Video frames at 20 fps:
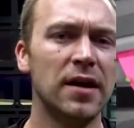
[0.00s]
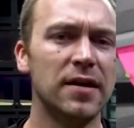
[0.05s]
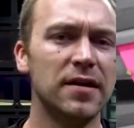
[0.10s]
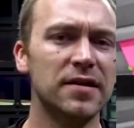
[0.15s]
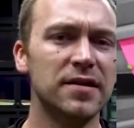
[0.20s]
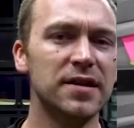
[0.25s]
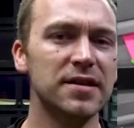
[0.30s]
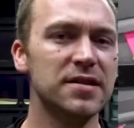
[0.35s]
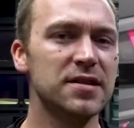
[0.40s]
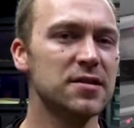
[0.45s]

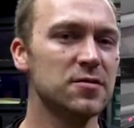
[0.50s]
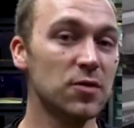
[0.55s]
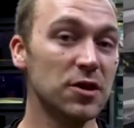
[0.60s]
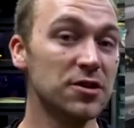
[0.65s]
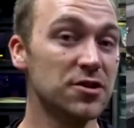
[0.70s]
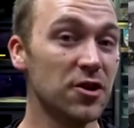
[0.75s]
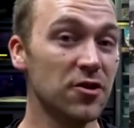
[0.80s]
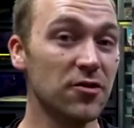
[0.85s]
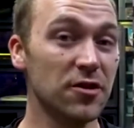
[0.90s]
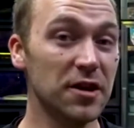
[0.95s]
This is what
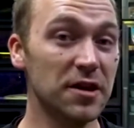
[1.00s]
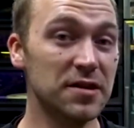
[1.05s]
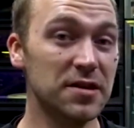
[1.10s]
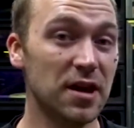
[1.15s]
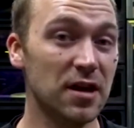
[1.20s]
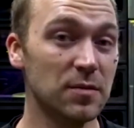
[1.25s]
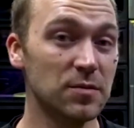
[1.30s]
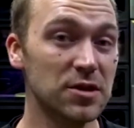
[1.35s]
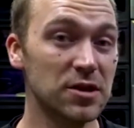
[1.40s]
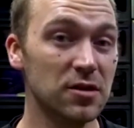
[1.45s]
dirty
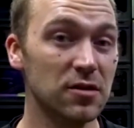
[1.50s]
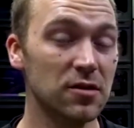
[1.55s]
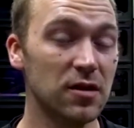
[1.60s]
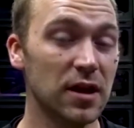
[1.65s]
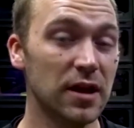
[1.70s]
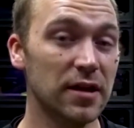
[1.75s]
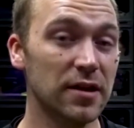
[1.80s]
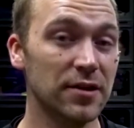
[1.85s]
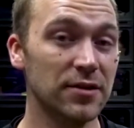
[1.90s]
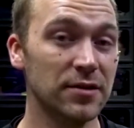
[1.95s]
tubs look
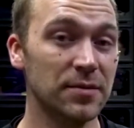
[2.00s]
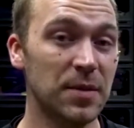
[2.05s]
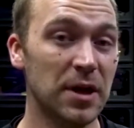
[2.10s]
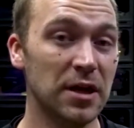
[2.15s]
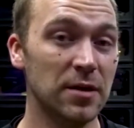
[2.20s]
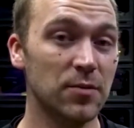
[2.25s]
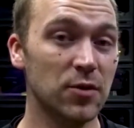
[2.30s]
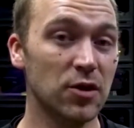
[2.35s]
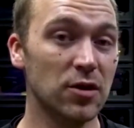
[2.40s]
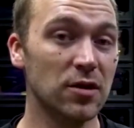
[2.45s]
like on the
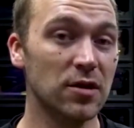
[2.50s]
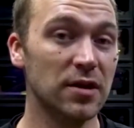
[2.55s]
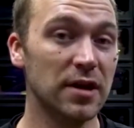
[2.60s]
paper.